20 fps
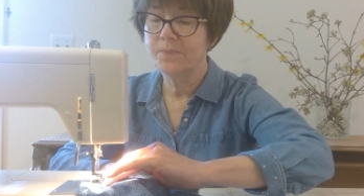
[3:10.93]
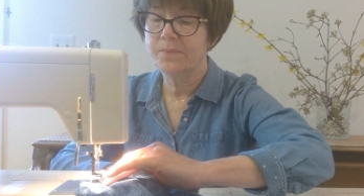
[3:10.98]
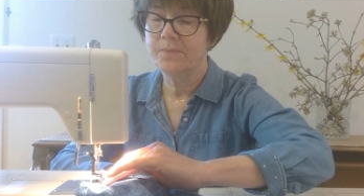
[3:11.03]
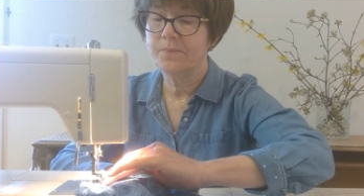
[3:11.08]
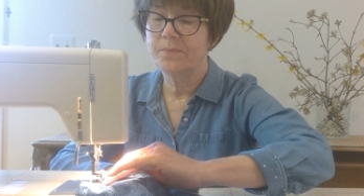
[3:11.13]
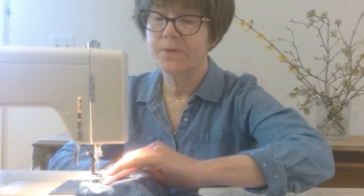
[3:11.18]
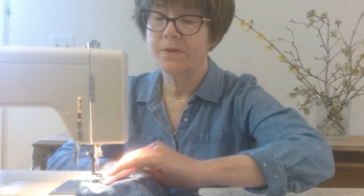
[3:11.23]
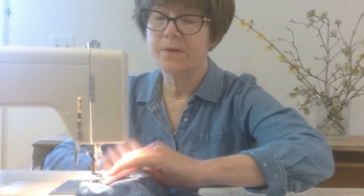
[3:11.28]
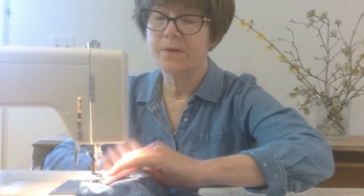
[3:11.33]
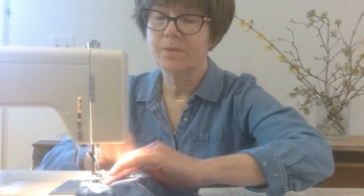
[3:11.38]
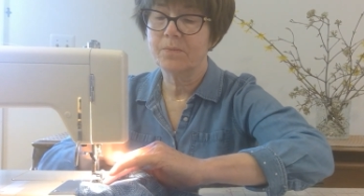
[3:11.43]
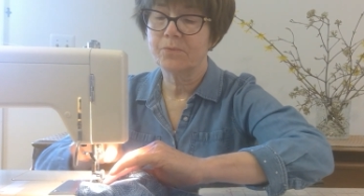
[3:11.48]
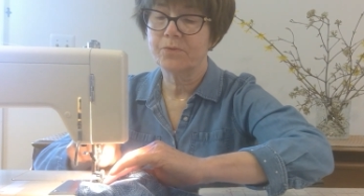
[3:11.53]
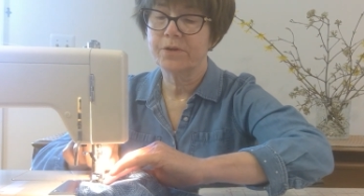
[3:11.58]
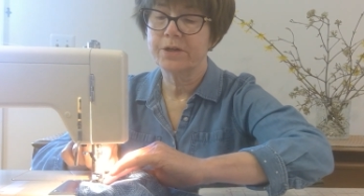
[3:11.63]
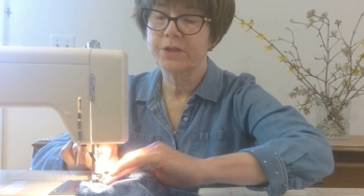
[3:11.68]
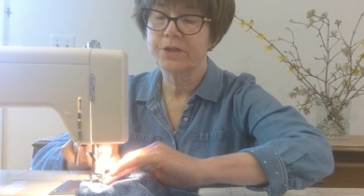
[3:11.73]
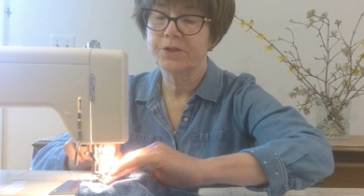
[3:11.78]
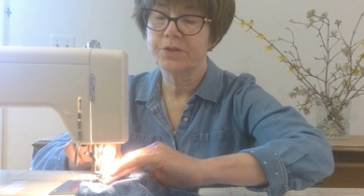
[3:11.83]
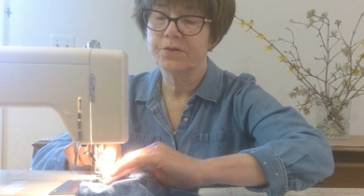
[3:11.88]
the little
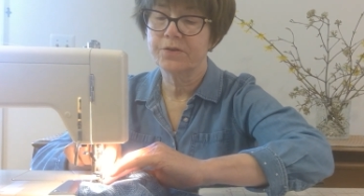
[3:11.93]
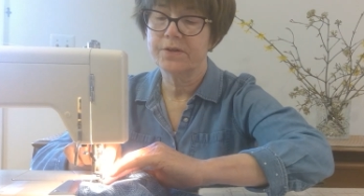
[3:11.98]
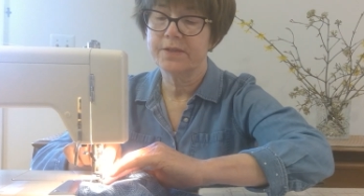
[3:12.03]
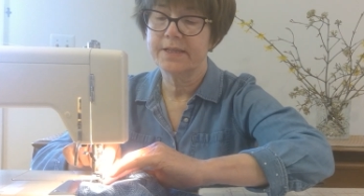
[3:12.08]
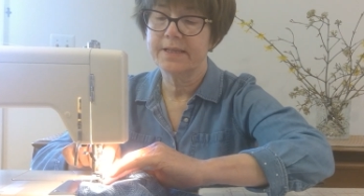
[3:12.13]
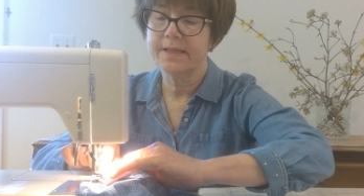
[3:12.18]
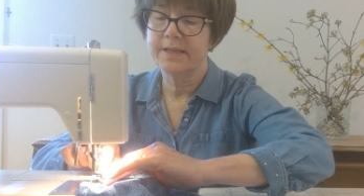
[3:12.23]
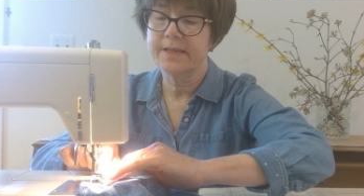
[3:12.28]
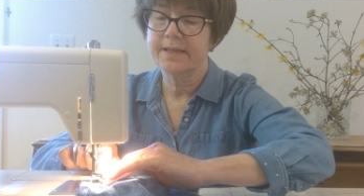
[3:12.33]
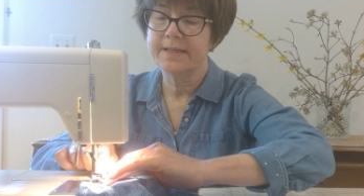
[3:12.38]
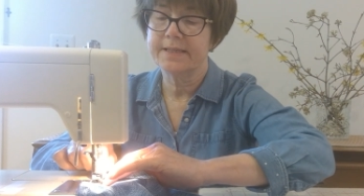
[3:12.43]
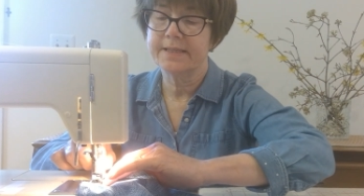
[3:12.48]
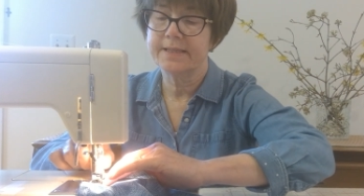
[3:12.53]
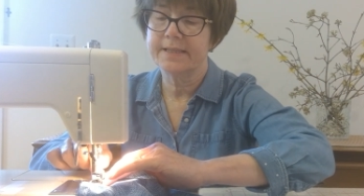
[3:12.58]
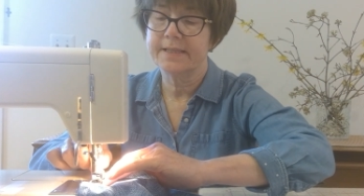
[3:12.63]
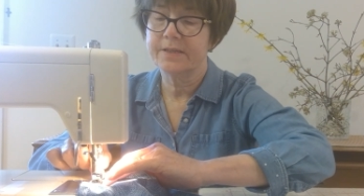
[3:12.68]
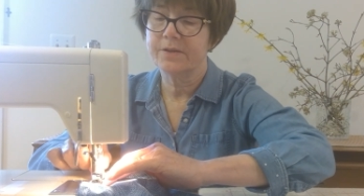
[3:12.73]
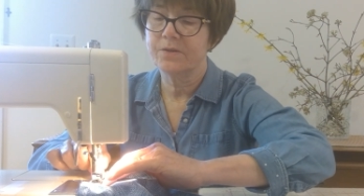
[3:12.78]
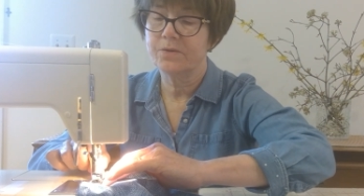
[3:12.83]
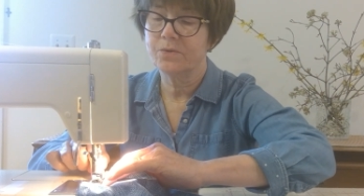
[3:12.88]
pressure on the
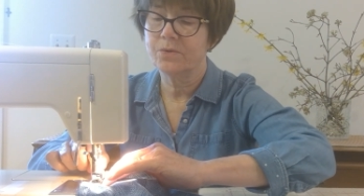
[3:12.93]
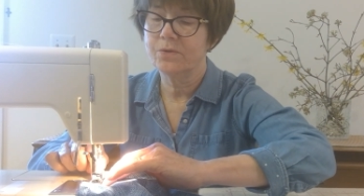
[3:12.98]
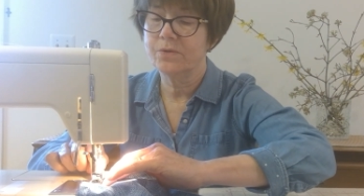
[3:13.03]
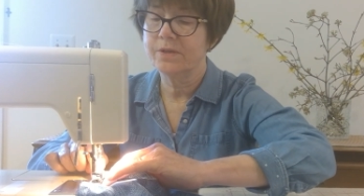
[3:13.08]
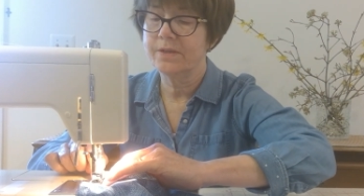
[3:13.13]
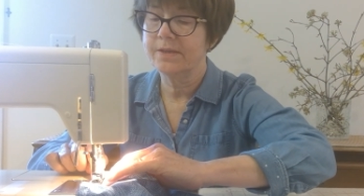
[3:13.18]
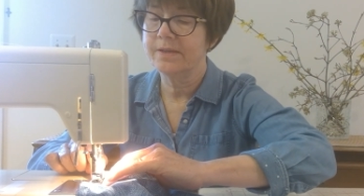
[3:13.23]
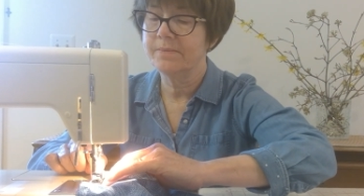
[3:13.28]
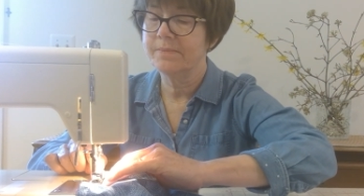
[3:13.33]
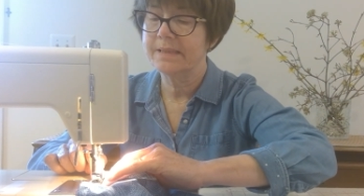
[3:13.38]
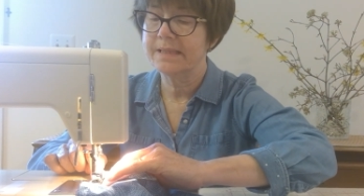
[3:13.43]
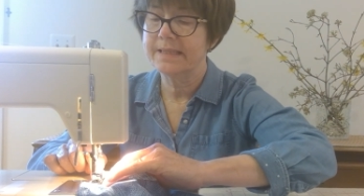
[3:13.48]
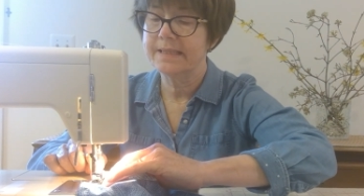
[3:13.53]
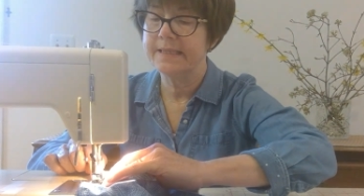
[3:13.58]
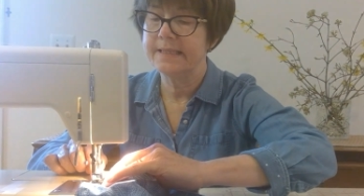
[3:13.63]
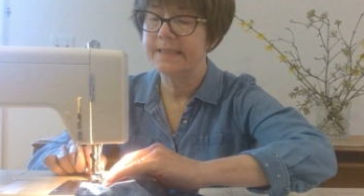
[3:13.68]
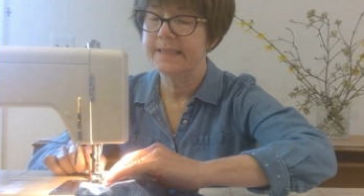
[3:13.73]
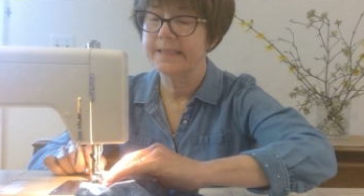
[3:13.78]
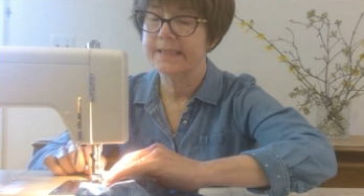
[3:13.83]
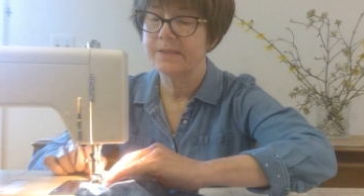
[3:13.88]
elastic to hold it in
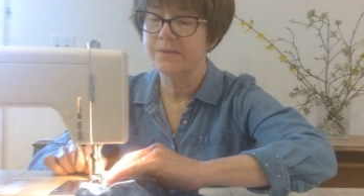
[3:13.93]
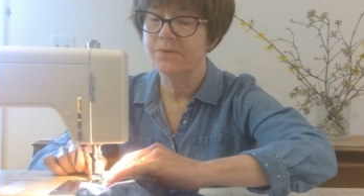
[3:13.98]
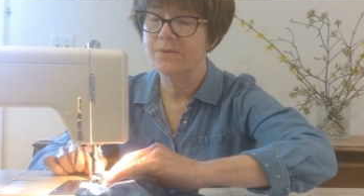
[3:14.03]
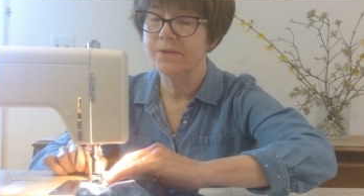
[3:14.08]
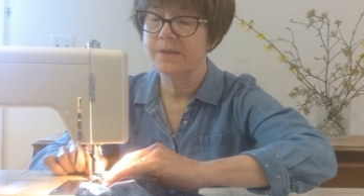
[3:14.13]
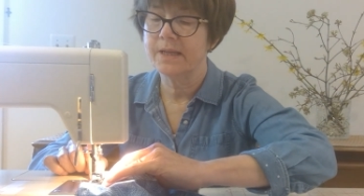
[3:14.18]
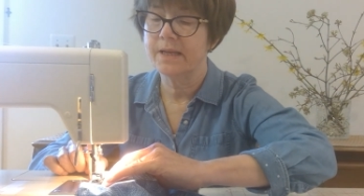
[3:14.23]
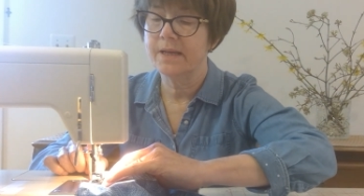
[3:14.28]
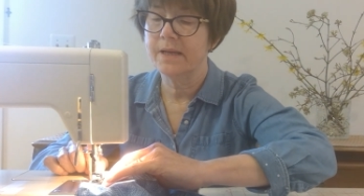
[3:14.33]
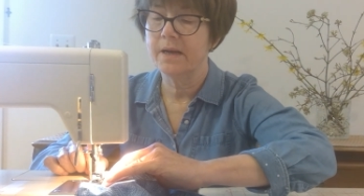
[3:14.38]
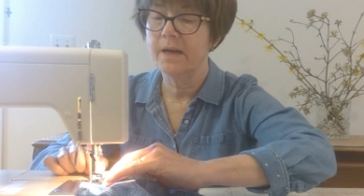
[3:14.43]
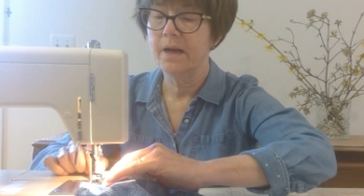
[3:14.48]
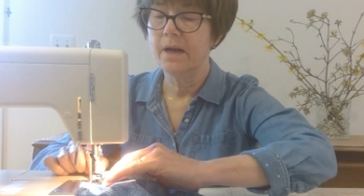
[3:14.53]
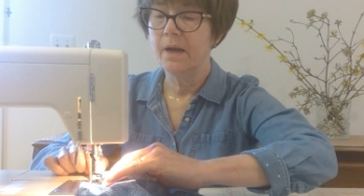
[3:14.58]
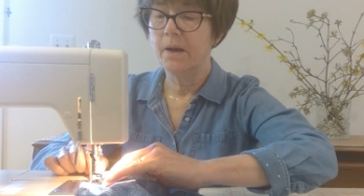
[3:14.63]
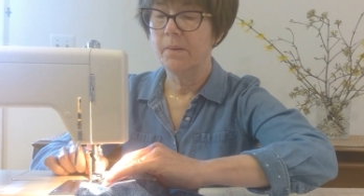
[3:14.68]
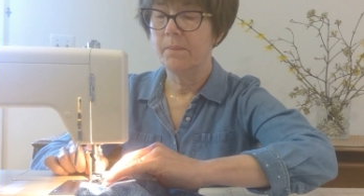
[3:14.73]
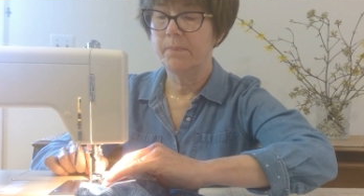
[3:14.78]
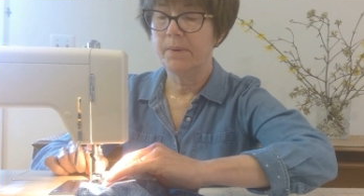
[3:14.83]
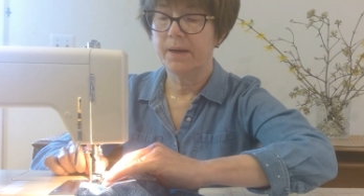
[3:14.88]
place along that
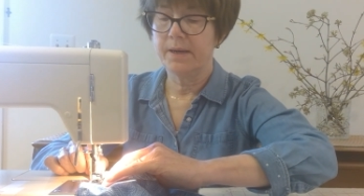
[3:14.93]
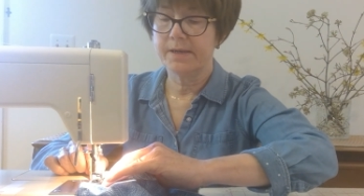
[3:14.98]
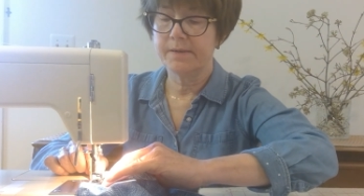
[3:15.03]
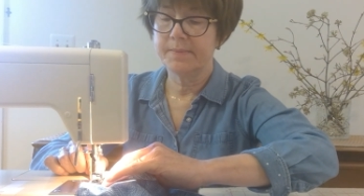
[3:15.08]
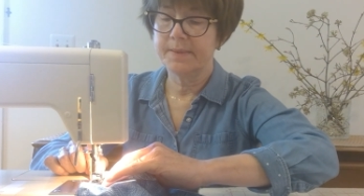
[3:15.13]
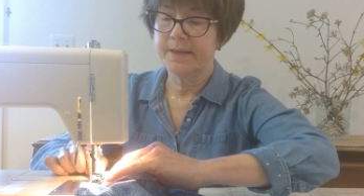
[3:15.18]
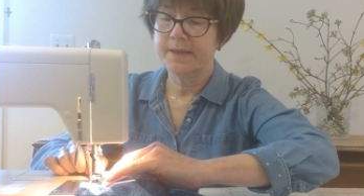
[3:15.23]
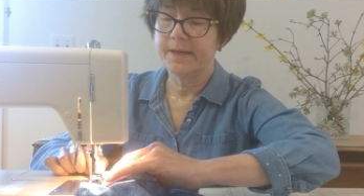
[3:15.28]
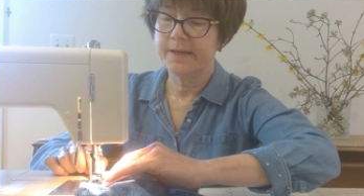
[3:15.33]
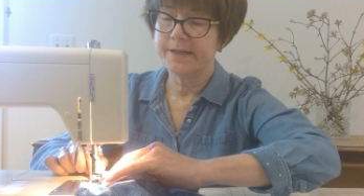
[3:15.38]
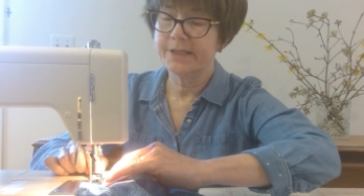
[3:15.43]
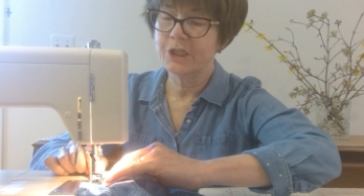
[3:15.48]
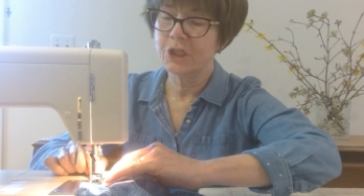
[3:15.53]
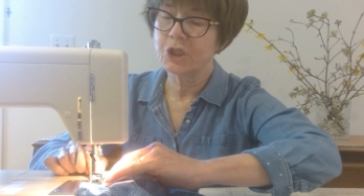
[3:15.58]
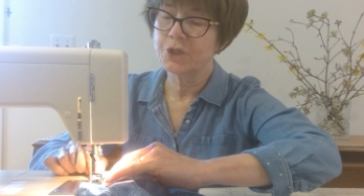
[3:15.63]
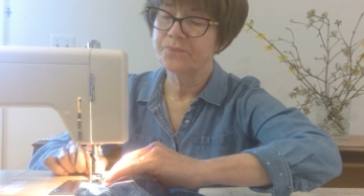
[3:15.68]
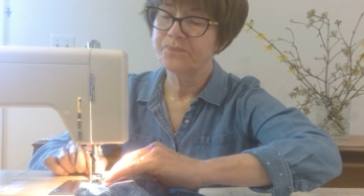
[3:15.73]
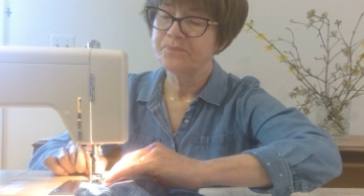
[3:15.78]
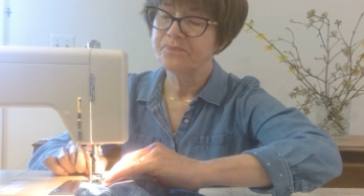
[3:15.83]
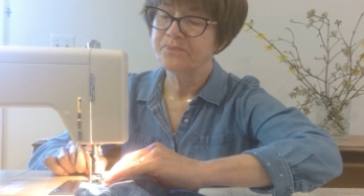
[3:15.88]
bottom edge.